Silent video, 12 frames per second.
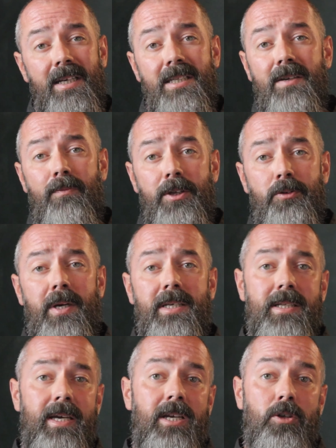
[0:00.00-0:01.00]
is if we
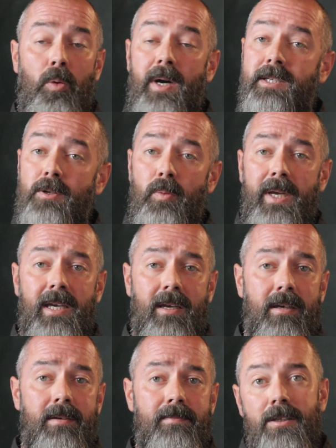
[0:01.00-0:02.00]
translate it twice a week.